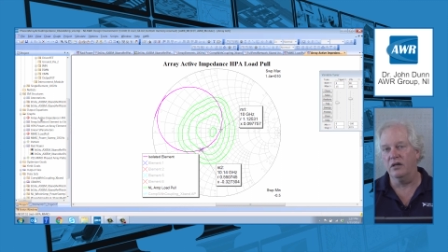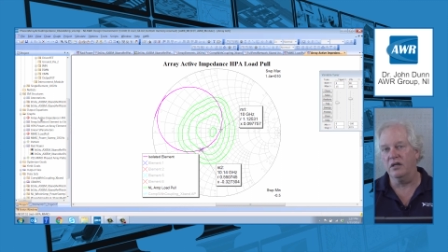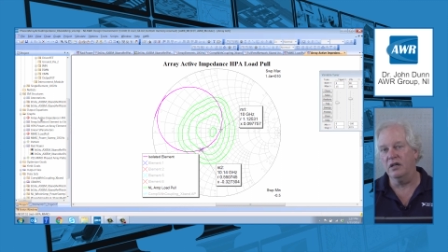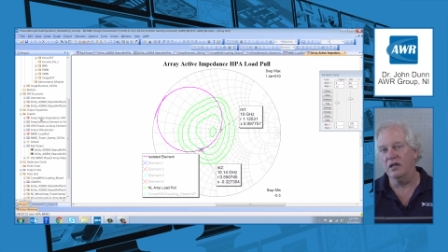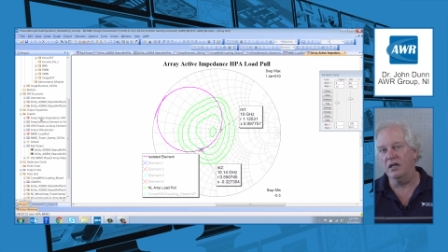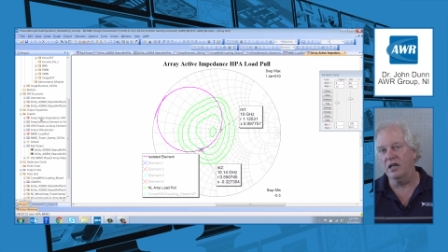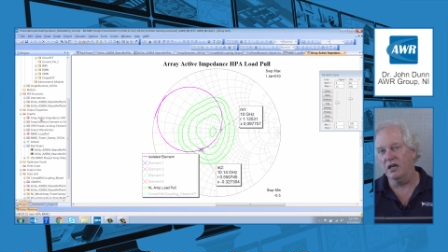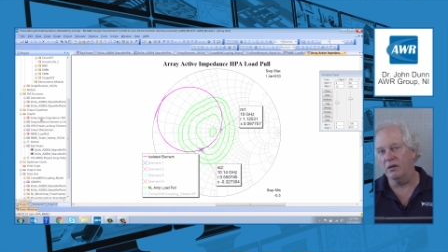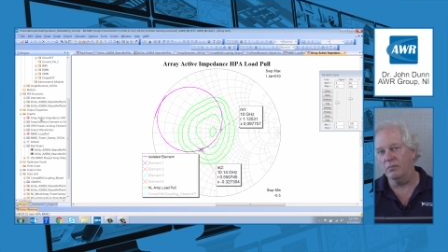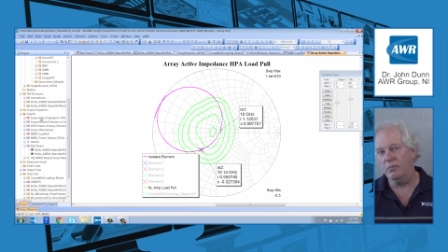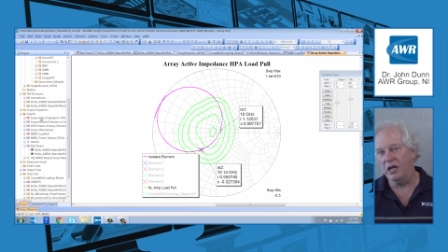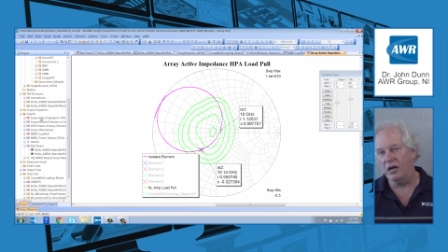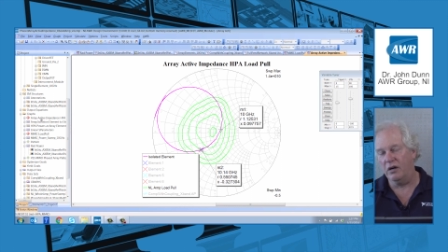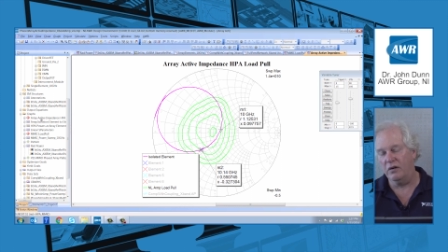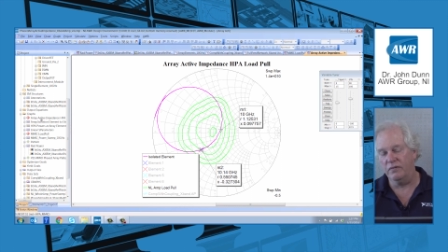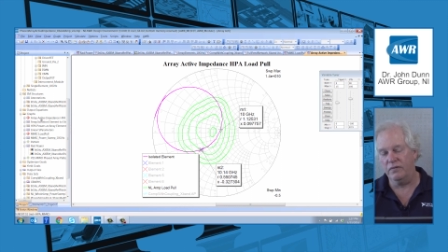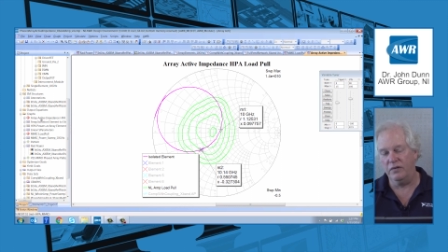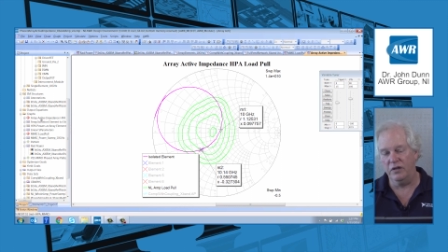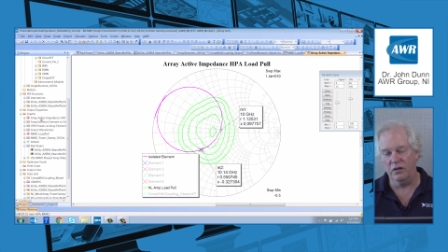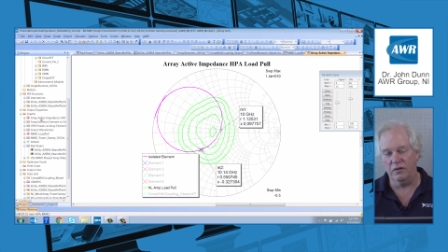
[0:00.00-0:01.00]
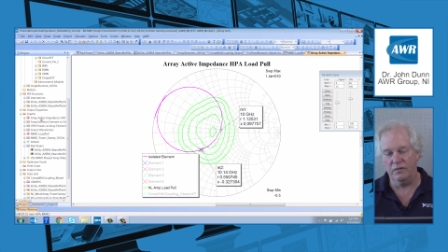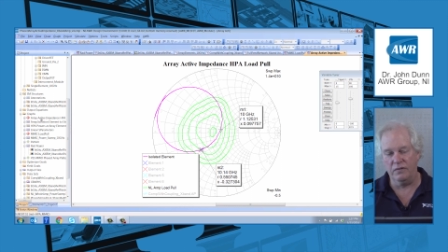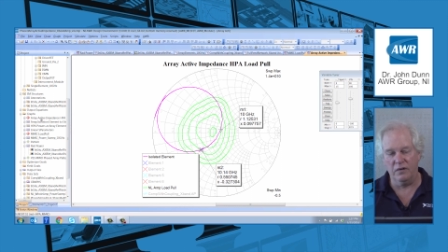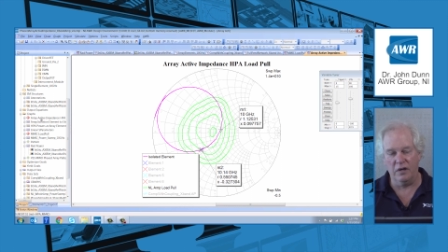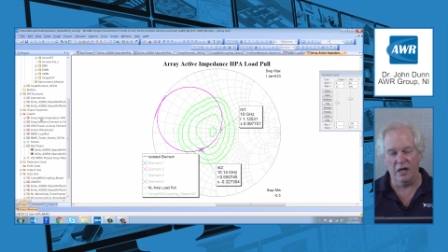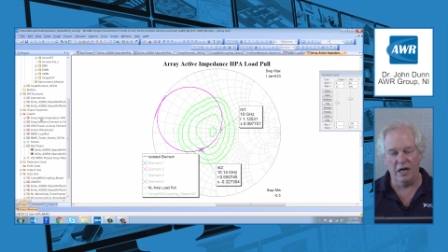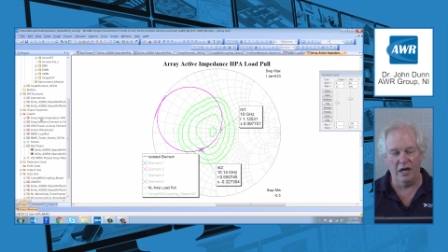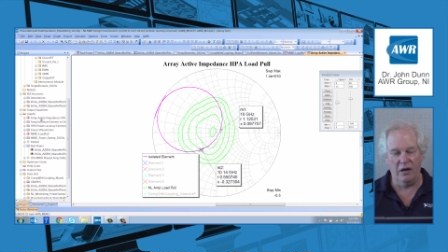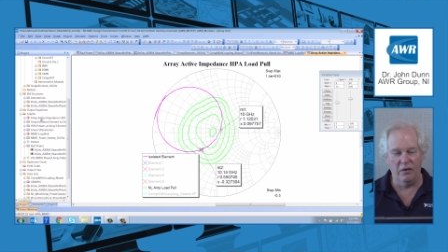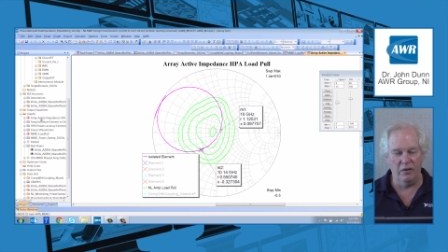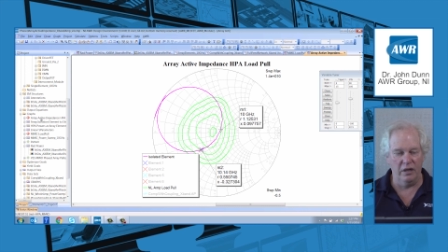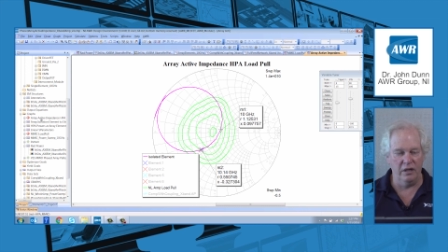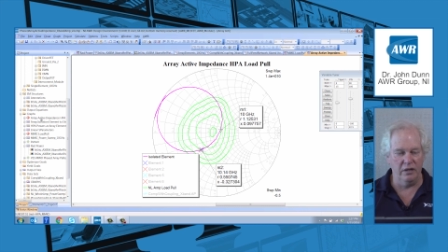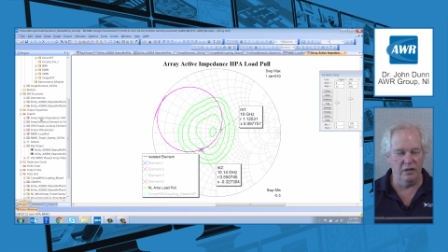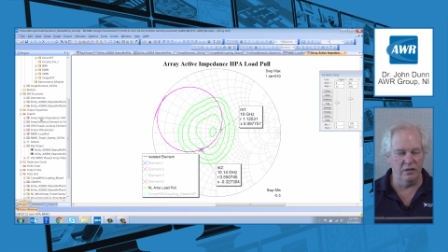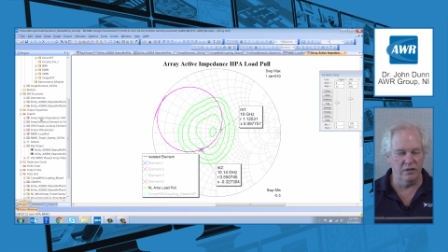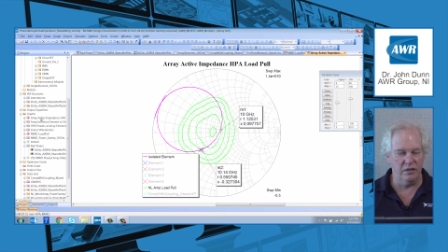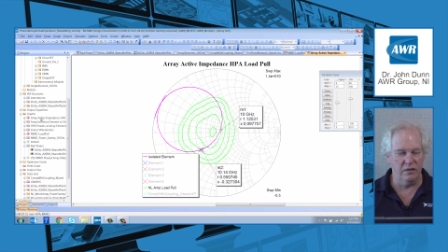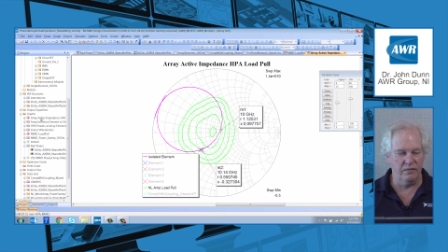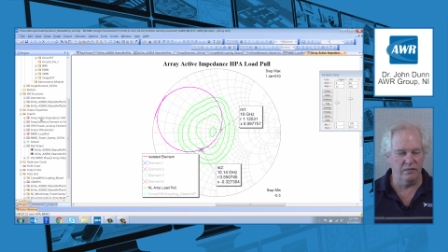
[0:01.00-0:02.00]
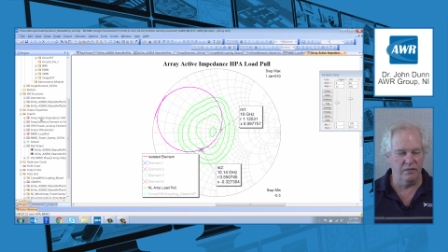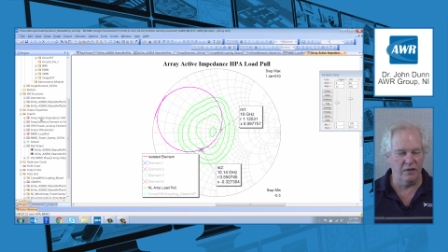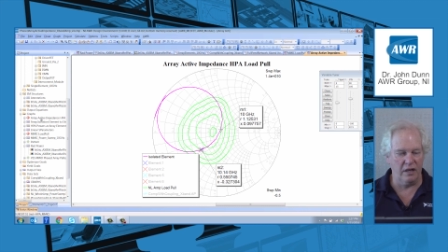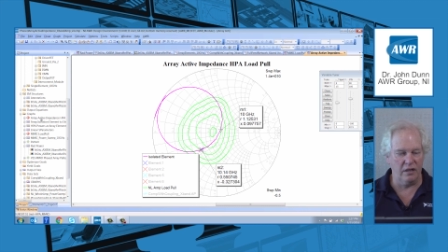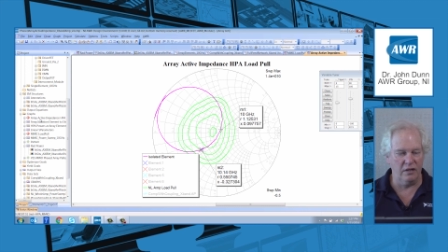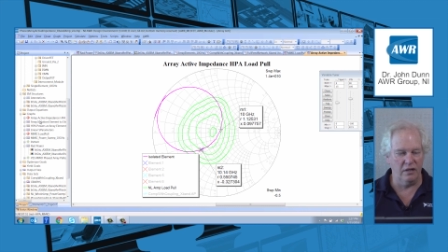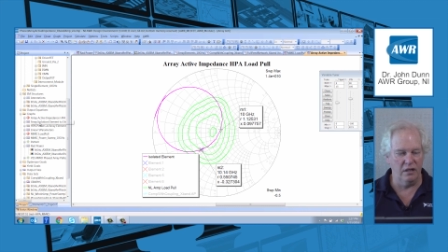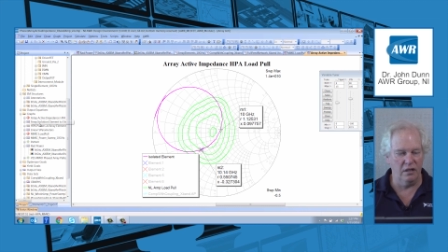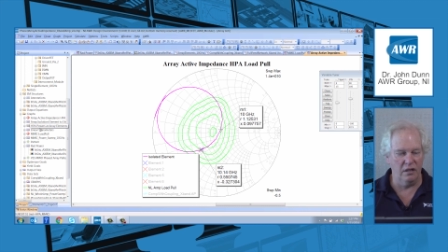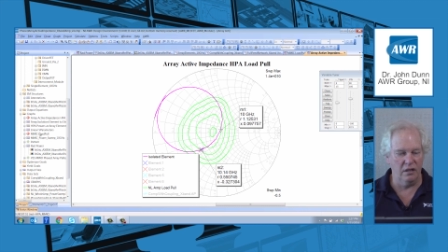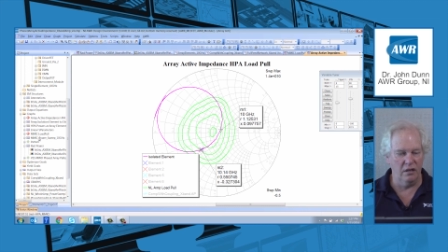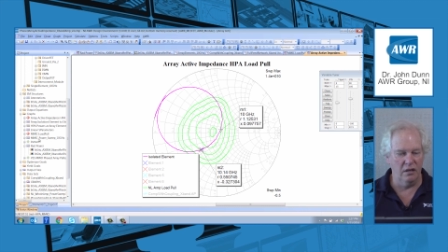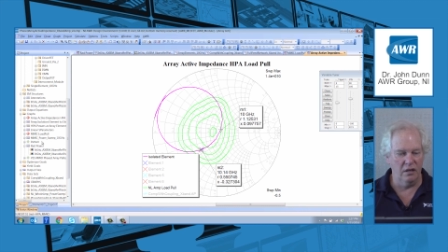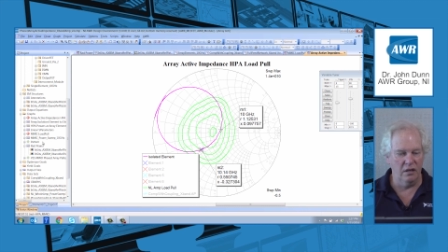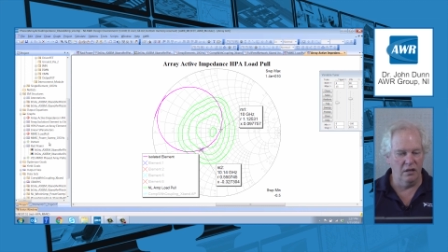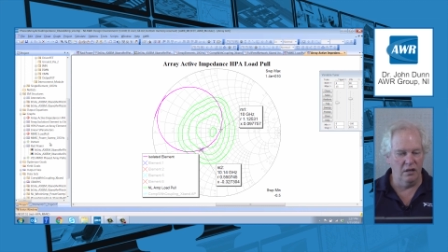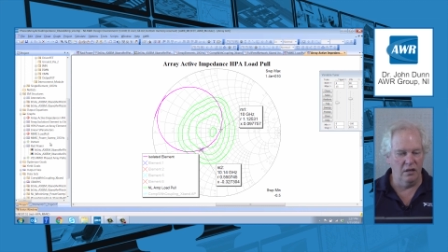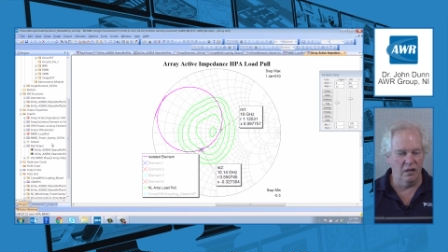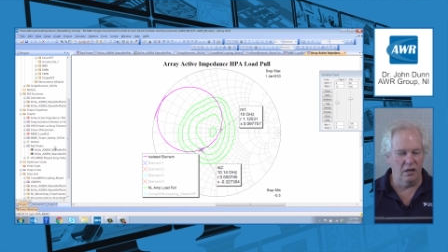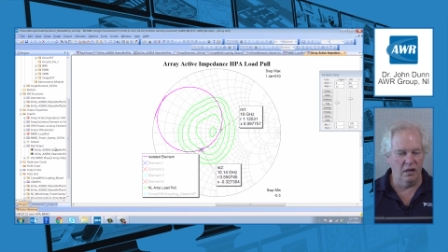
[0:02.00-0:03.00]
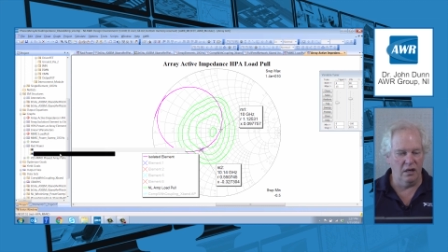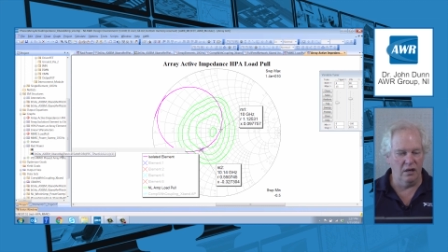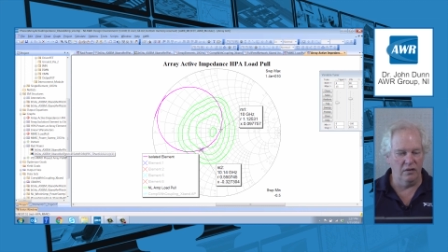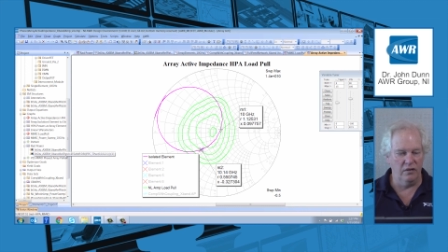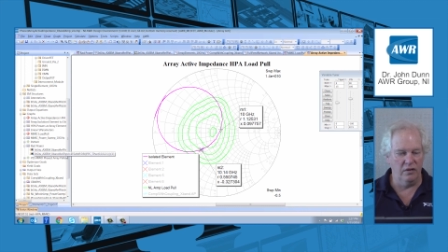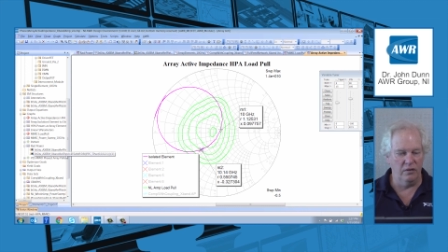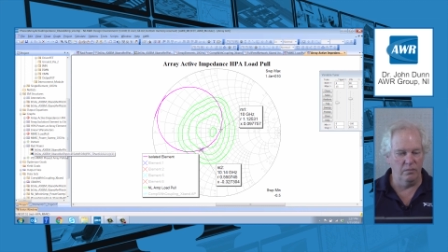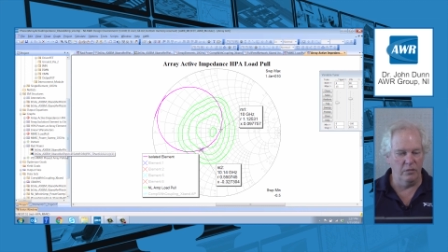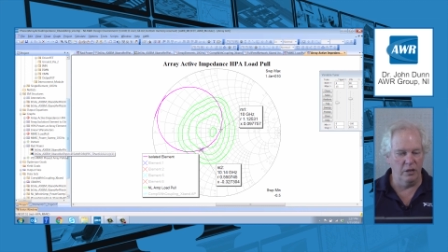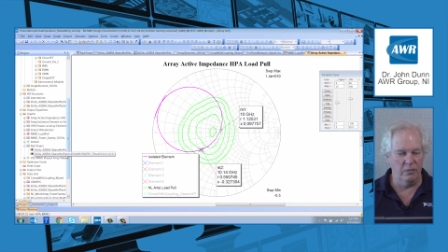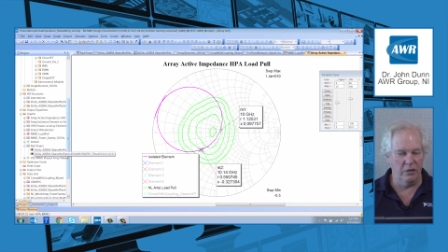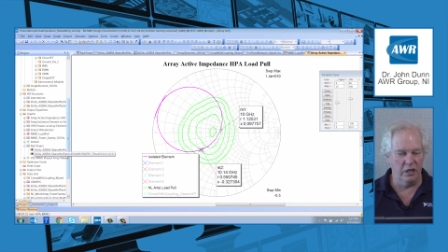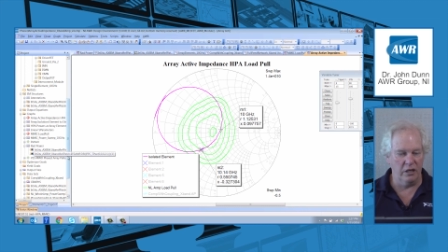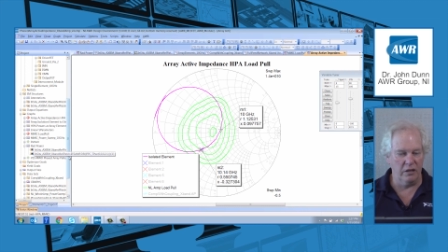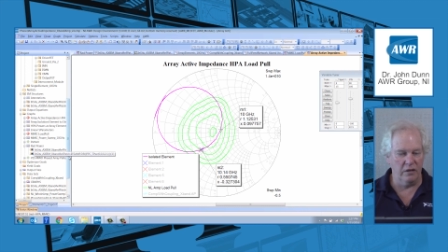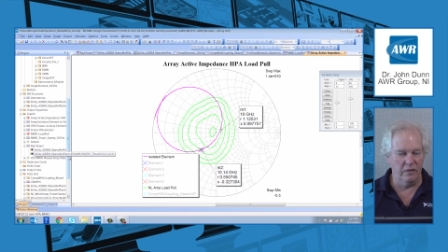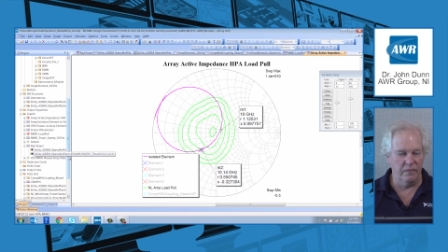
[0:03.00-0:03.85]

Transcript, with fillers: can get a better feel for how it is affecting uh, the MMIC.